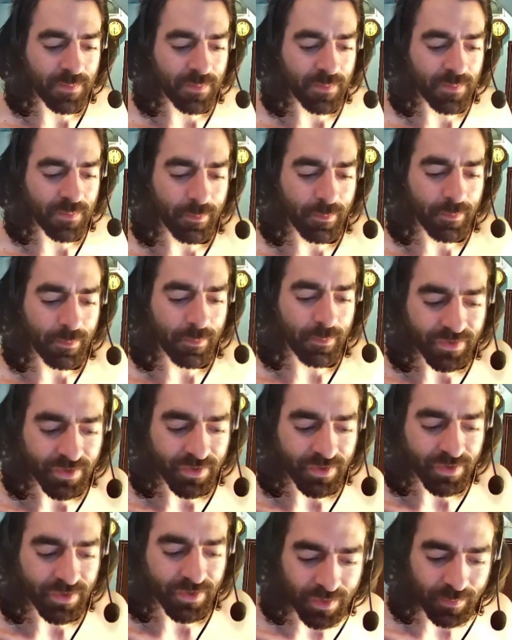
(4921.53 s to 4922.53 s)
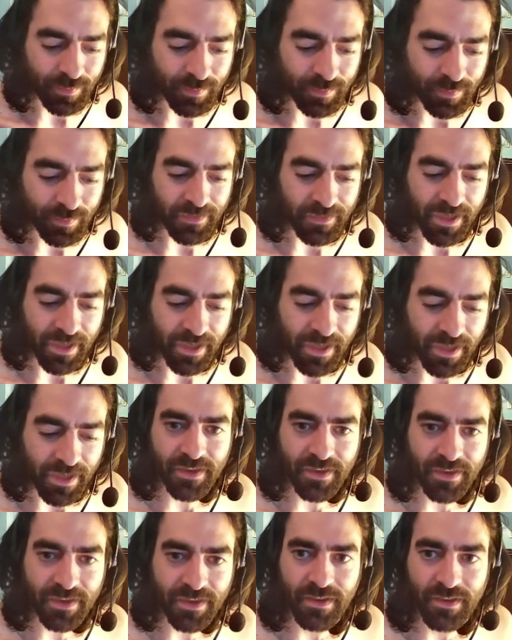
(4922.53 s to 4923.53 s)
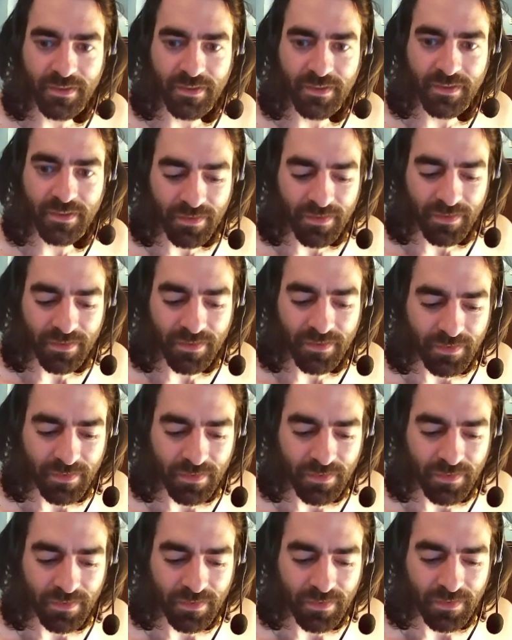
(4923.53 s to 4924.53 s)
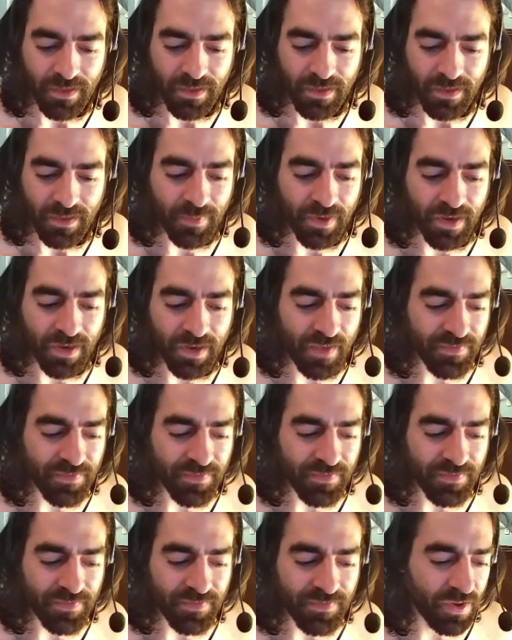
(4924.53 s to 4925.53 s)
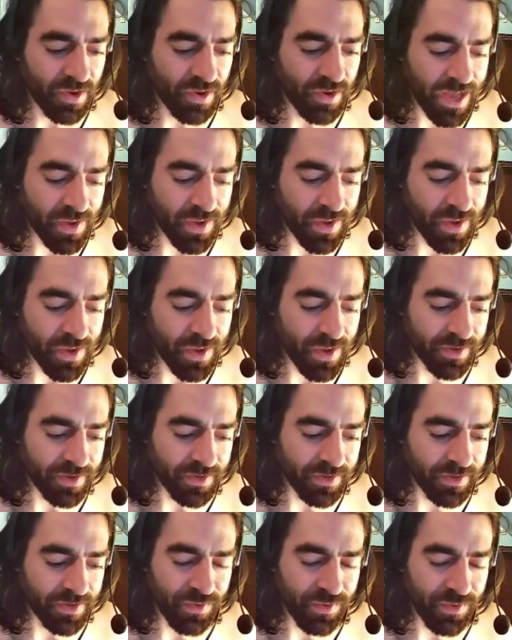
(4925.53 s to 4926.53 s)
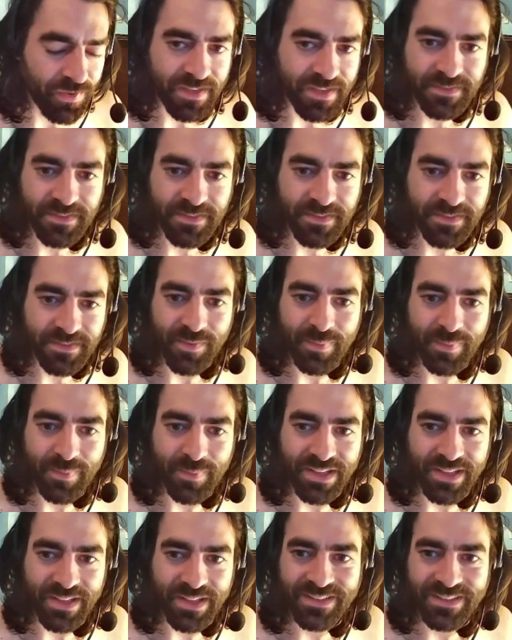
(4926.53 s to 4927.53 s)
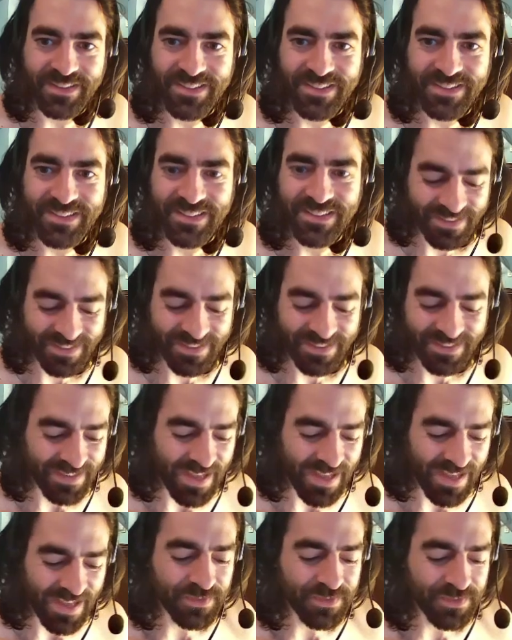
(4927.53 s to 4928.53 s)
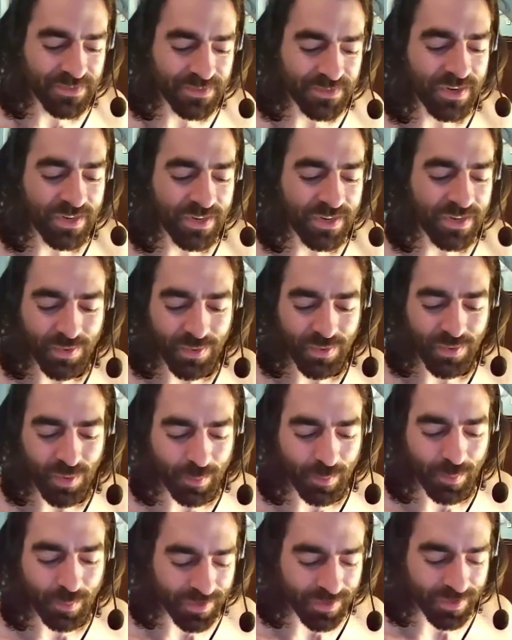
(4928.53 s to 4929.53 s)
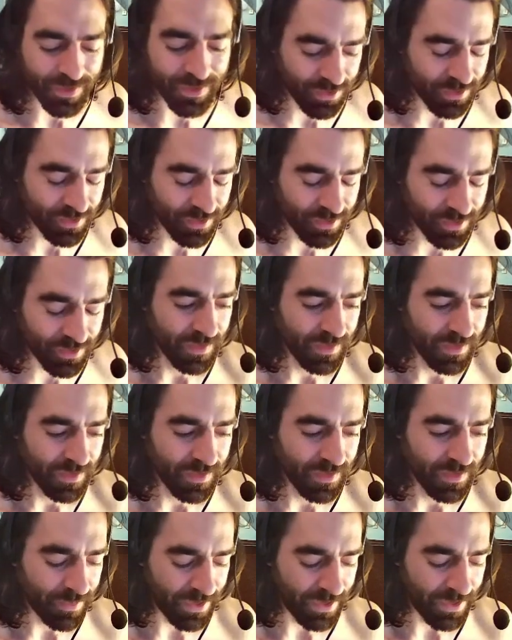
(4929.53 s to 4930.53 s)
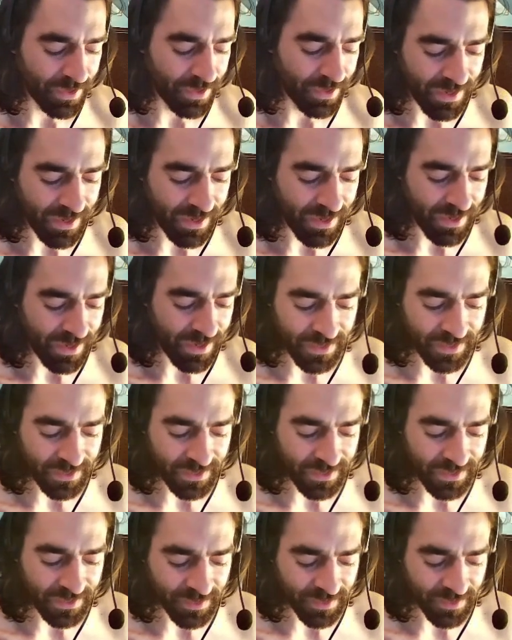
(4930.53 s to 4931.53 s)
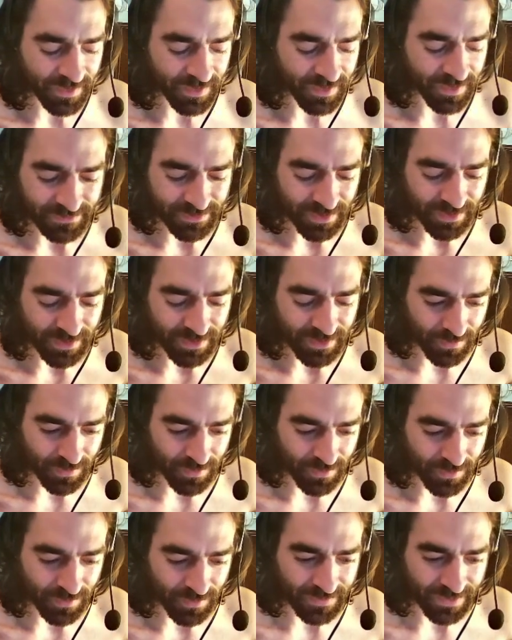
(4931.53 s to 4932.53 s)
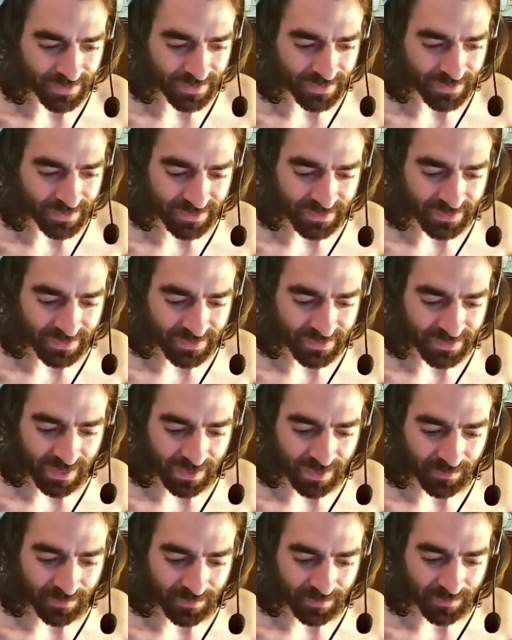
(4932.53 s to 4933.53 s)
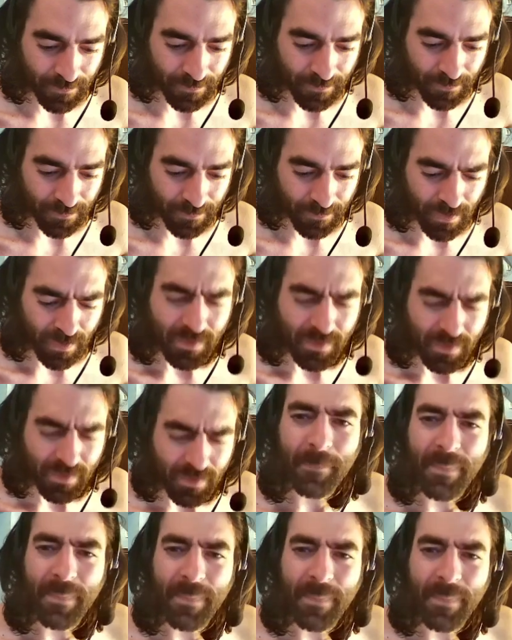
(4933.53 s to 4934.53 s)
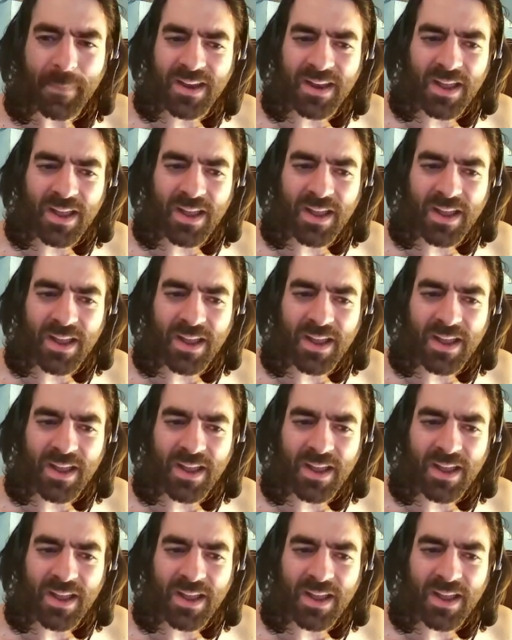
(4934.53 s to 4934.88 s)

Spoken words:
binder would be like I'm gonna have to figure out how to do this, everybody. I'm still gonna do the hole punch, but it is gonna mess up the work that I did today. Man, how am I